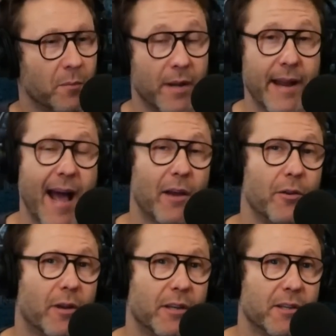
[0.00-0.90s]
But now
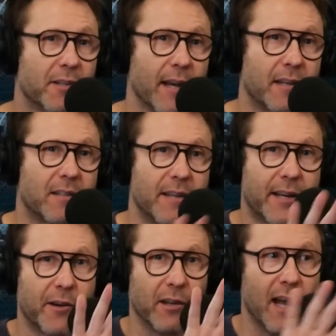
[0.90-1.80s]
you could just like
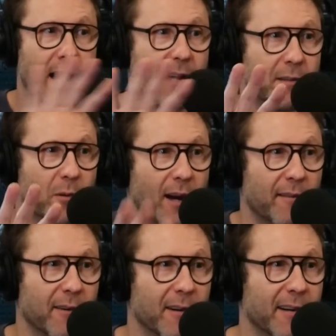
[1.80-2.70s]
stick your lines
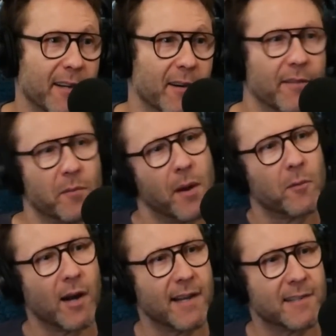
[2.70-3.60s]
wherever and you don't have to
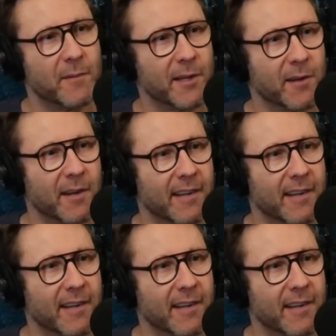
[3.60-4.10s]
memorize them when you go to